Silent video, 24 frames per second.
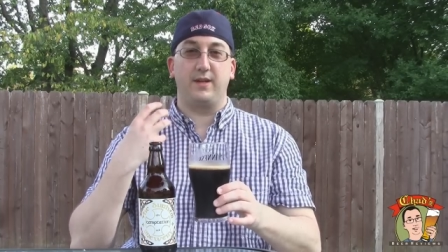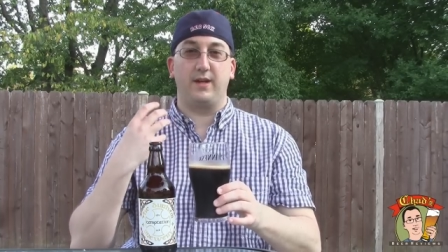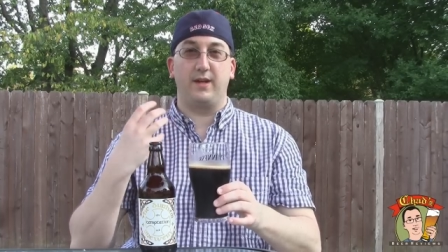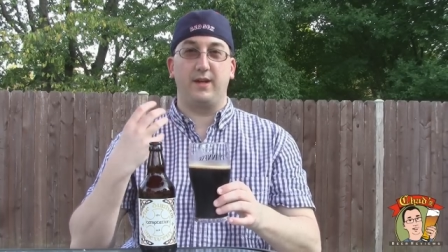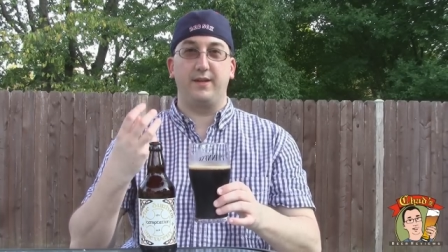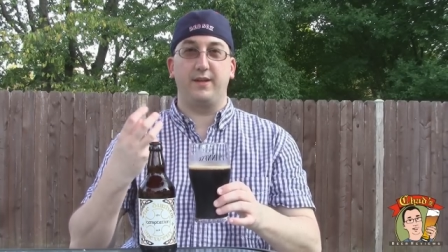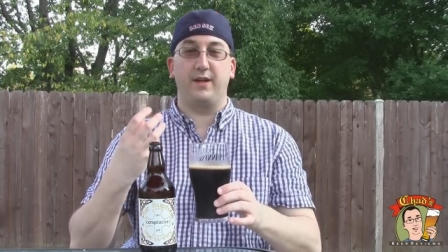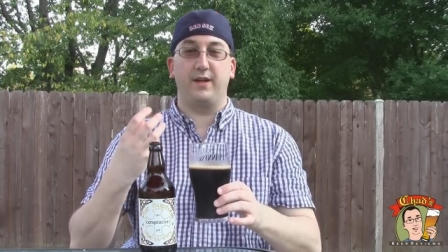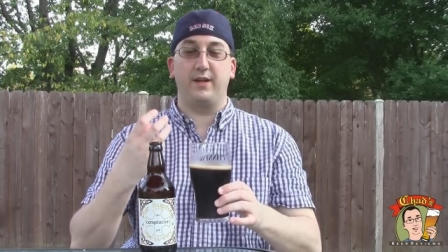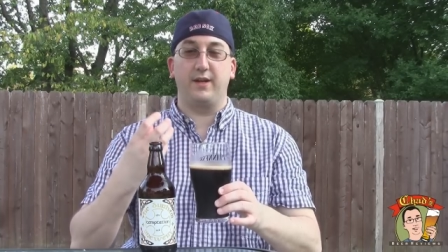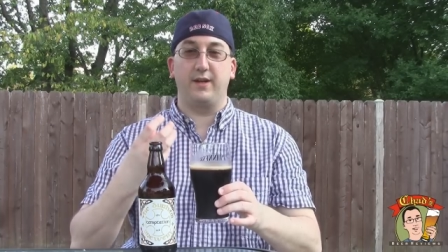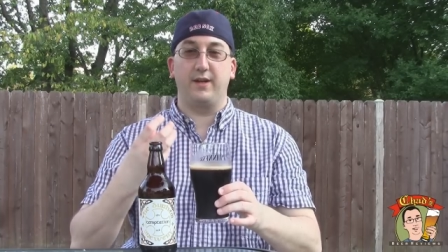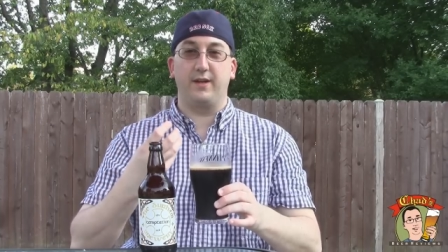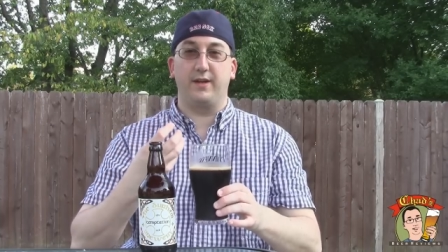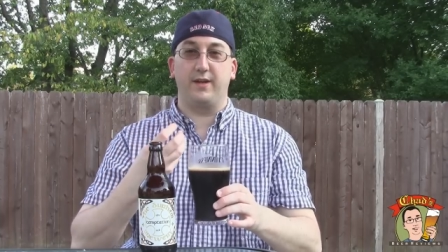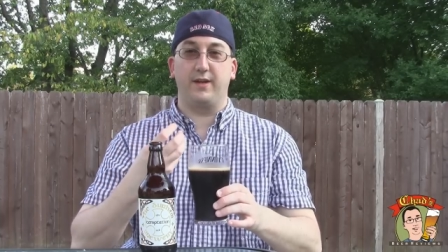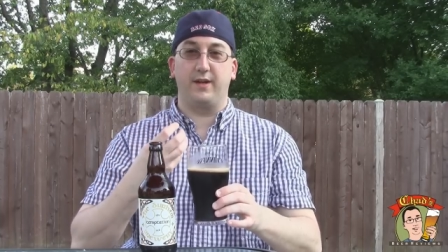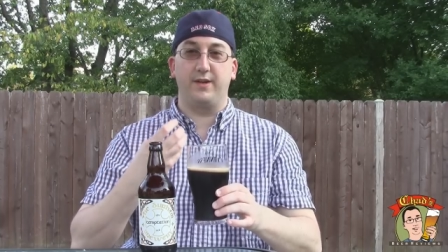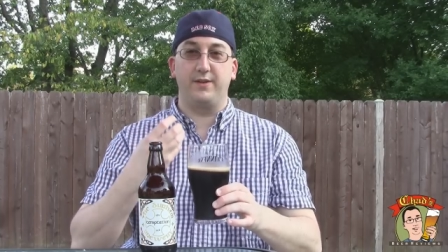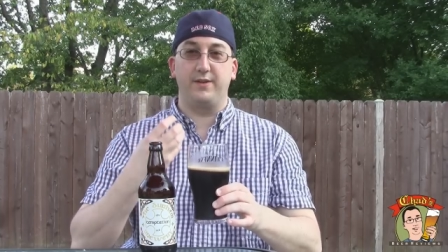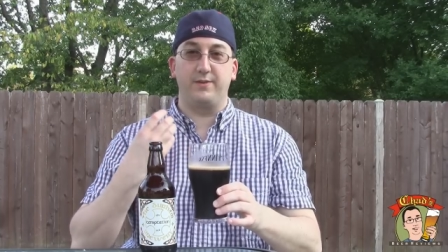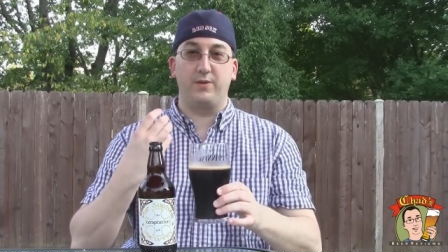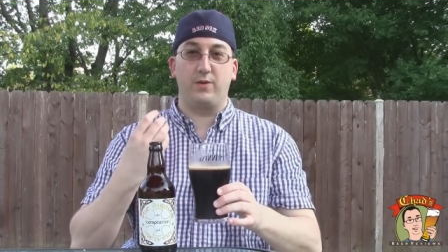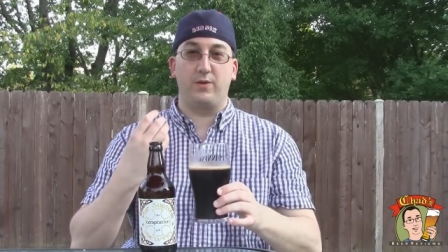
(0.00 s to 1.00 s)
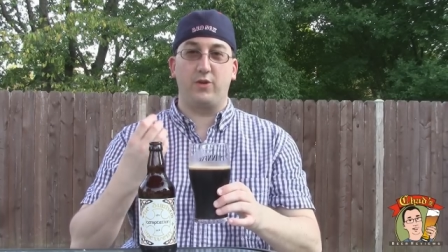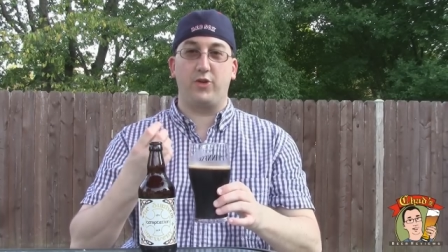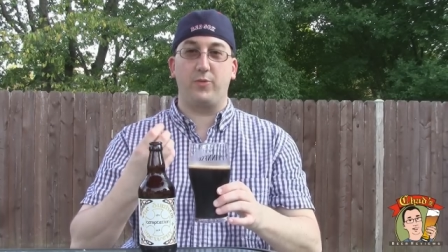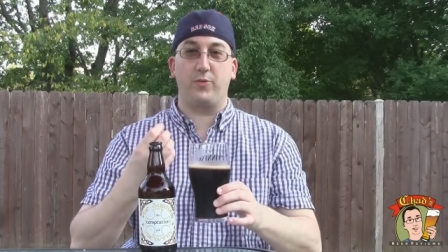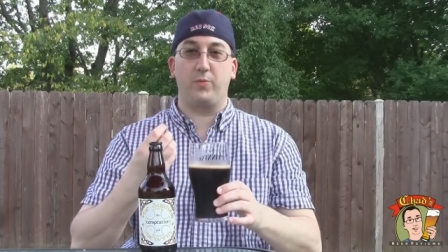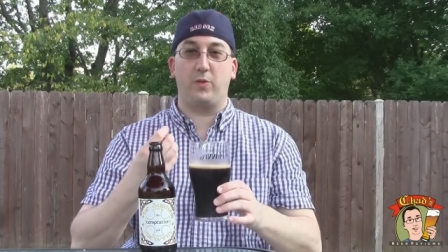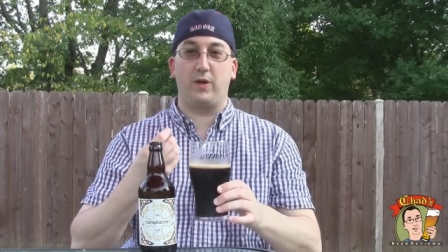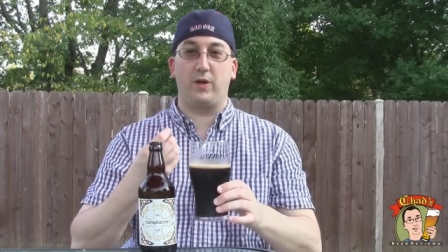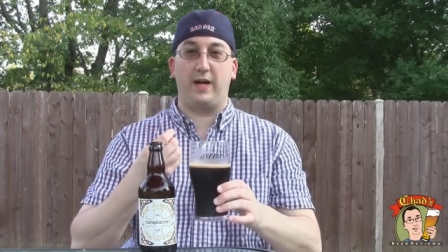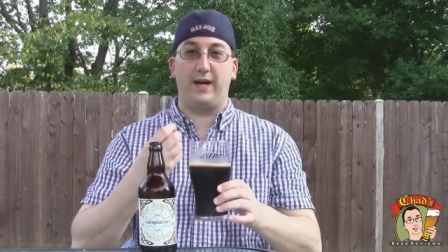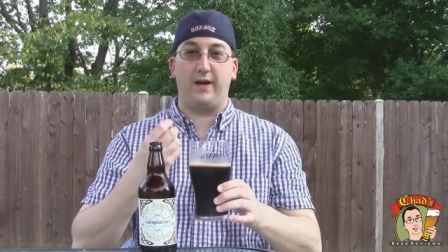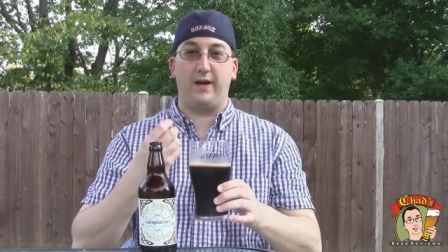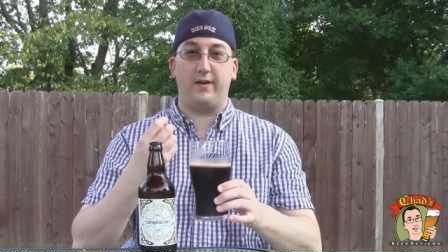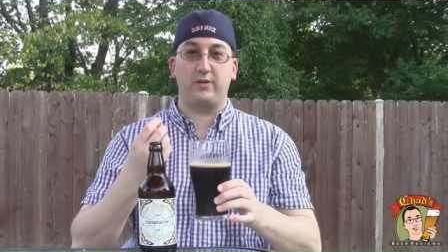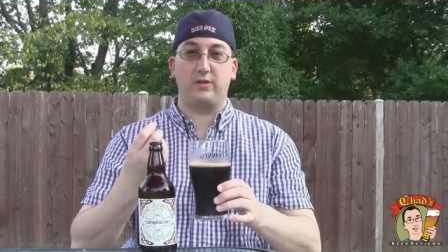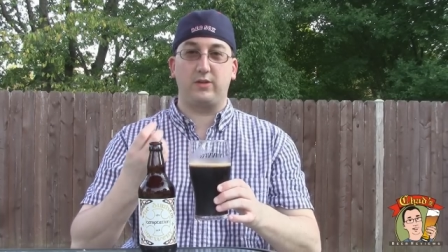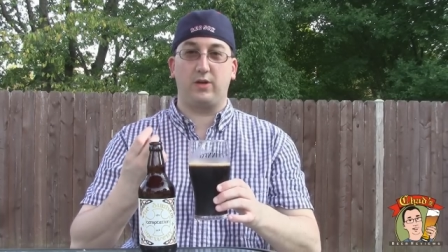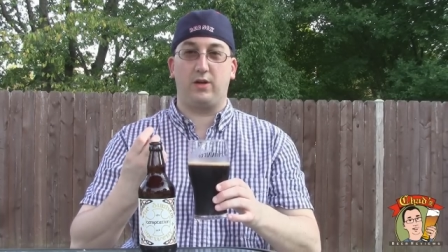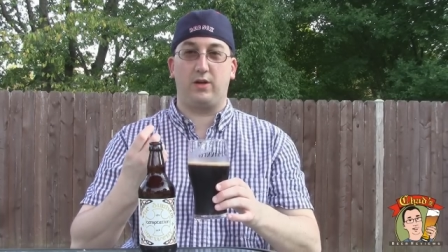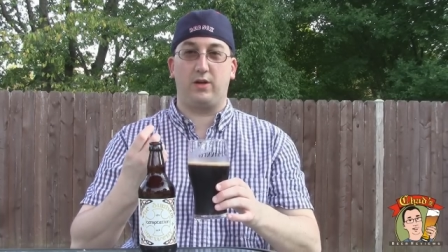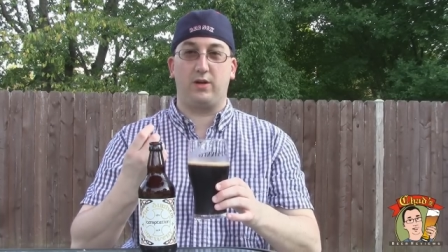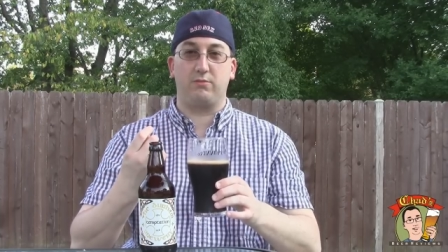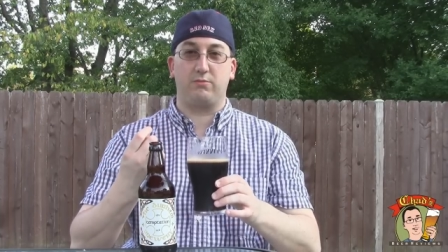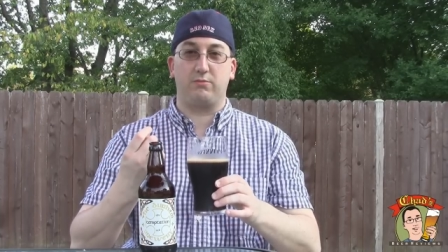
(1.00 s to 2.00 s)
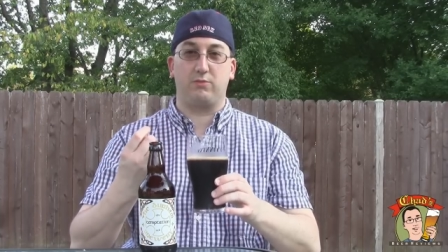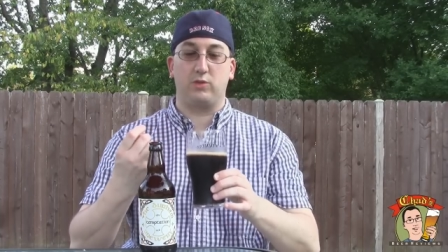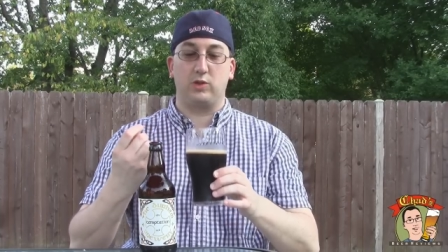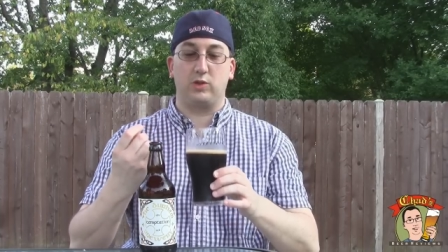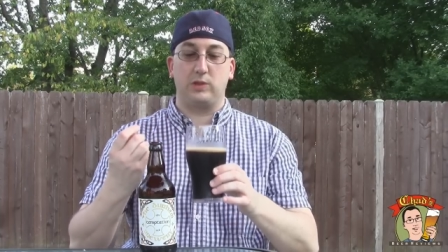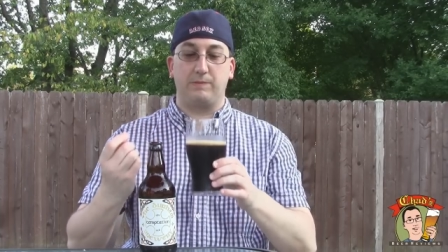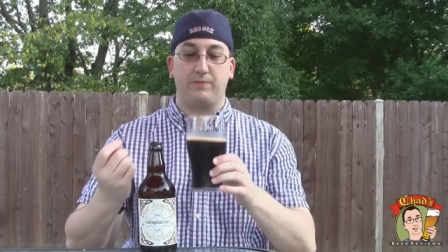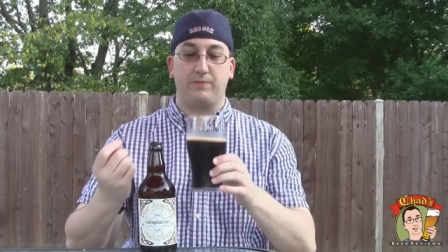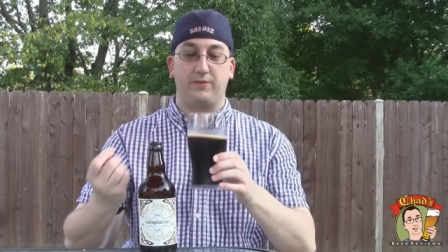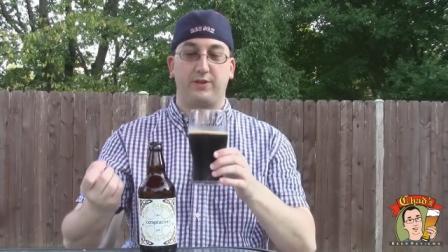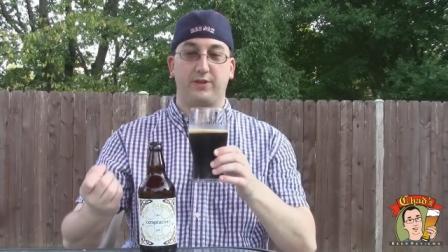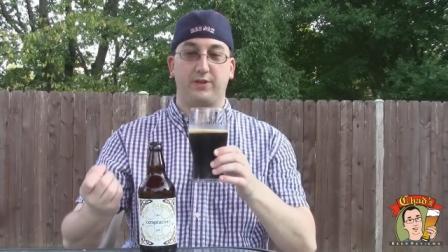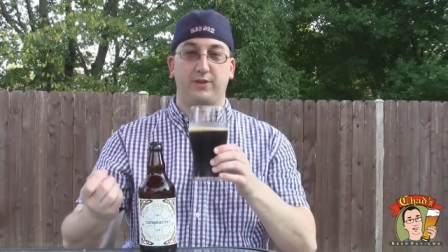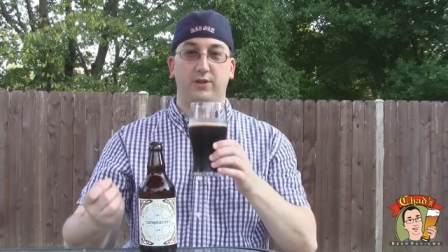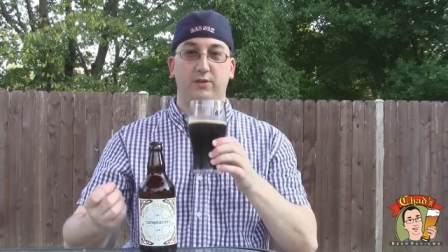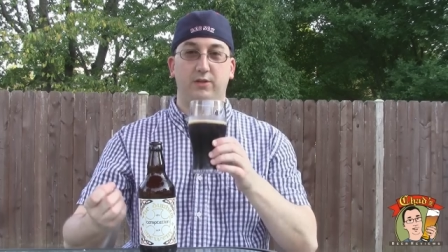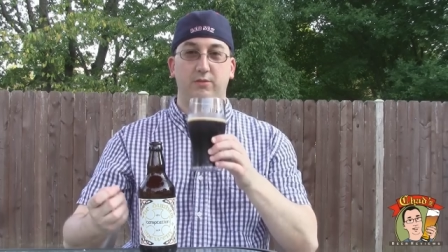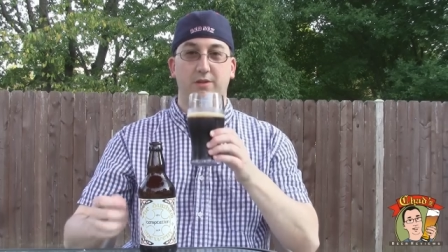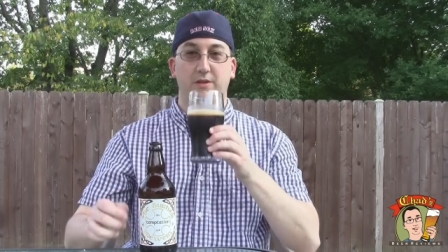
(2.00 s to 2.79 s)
a noticeable alcohol warmth to go